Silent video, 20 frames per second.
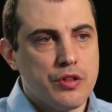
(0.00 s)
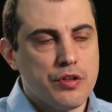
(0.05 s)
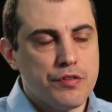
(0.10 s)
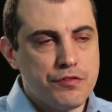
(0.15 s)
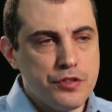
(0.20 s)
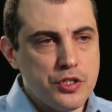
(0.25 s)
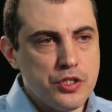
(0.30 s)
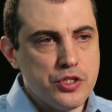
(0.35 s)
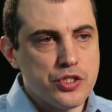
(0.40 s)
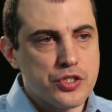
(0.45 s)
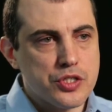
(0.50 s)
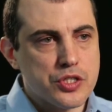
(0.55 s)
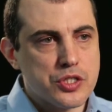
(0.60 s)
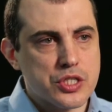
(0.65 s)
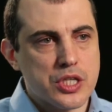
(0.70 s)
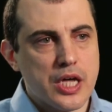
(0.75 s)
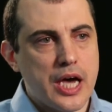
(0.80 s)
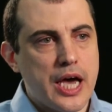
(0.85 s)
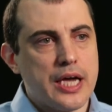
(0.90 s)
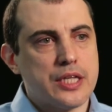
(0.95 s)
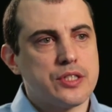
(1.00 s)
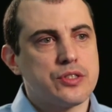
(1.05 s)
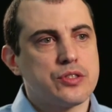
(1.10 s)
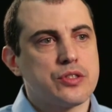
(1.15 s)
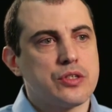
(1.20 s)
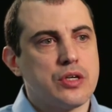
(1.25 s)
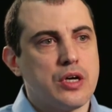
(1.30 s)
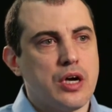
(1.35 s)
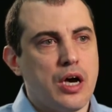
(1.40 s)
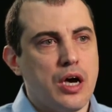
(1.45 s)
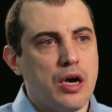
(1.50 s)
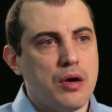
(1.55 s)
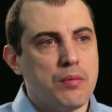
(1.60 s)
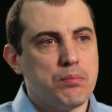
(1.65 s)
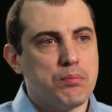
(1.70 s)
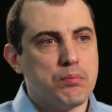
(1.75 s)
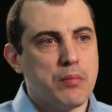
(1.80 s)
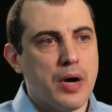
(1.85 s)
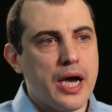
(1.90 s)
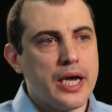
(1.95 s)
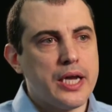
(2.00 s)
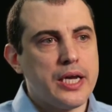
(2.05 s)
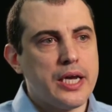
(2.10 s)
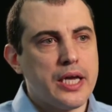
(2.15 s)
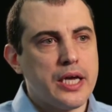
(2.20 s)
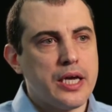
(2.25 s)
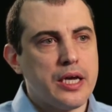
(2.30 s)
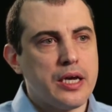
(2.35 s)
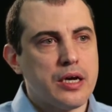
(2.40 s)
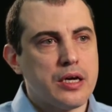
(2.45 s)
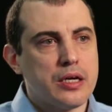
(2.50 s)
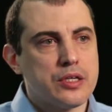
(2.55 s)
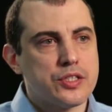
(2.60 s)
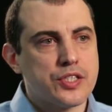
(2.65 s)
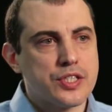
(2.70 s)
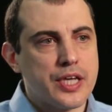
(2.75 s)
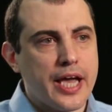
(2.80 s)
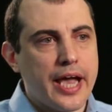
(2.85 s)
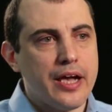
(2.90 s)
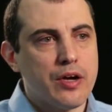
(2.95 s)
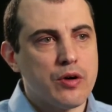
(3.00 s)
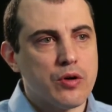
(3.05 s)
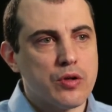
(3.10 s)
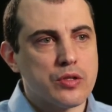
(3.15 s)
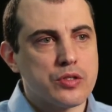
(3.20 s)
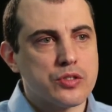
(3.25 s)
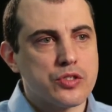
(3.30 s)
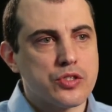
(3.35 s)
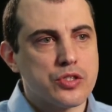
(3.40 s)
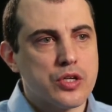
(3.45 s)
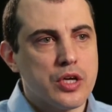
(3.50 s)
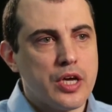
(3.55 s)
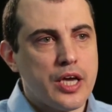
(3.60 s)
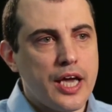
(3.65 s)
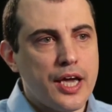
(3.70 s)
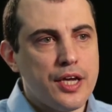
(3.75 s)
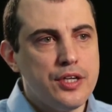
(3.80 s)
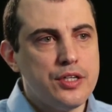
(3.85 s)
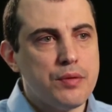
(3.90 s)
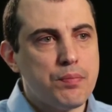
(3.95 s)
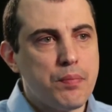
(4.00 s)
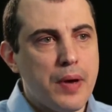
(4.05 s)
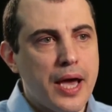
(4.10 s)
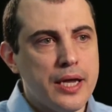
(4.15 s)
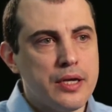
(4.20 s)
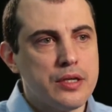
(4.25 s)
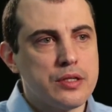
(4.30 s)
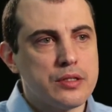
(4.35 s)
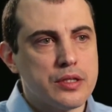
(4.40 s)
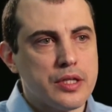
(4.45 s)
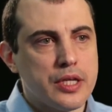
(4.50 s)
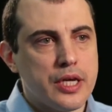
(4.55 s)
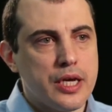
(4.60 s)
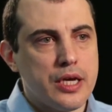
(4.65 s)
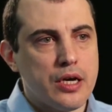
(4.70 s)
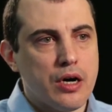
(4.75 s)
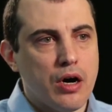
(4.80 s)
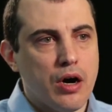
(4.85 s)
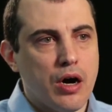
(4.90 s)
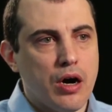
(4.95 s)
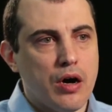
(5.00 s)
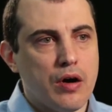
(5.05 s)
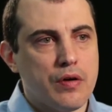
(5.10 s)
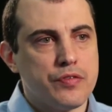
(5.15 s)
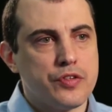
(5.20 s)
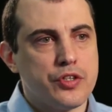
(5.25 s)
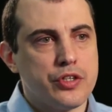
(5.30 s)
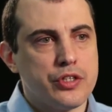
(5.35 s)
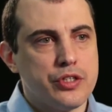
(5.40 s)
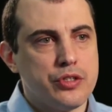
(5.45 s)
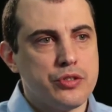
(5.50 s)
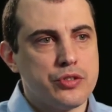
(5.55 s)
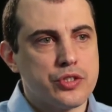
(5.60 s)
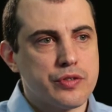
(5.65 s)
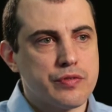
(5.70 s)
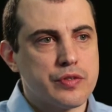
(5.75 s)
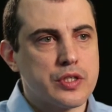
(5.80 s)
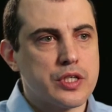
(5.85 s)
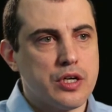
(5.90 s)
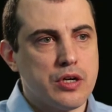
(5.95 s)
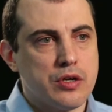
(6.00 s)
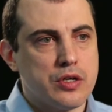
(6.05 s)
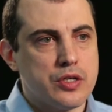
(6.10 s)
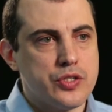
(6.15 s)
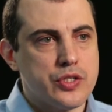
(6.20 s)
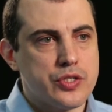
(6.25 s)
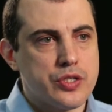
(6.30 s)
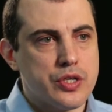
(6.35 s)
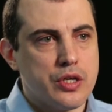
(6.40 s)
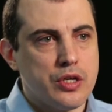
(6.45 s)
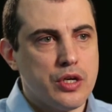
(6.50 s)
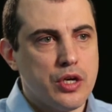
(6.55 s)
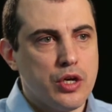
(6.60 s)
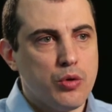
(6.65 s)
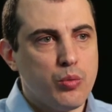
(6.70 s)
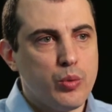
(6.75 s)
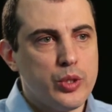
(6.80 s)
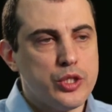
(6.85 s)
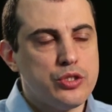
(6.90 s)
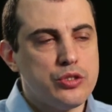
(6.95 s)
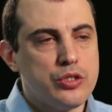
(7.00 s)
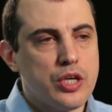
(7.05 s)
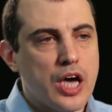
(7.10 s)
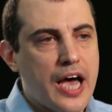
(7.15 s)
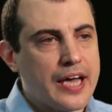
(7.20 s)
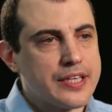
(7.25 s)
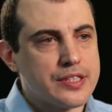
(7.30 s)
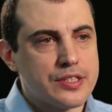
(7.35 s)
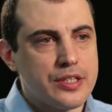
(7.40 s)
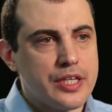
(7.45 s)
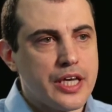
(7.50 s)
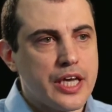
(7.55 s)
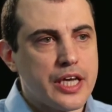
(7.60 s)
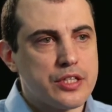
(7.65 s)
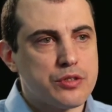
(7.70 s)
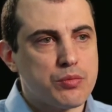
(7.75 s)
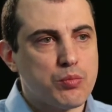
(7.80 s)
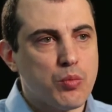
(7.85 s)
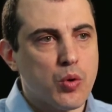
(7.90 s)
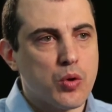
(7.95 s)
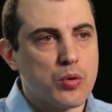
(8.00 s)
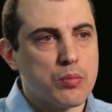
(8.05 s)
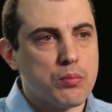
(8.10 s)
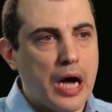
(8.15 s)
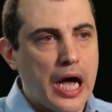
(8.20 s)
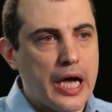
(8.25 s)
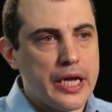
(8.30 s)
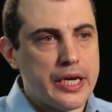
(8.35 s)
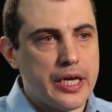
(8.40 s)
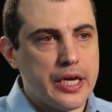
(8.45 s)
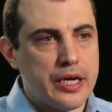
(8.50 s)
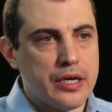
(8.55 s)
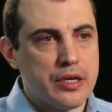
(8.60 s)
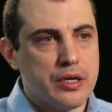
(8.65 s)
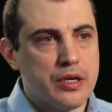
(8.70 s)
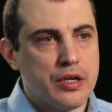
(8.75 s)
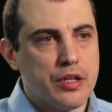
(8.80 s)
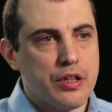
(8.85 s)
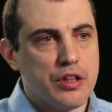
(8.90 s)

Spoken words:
The first is that mining scales independently of the use of the currency. We do not need more mining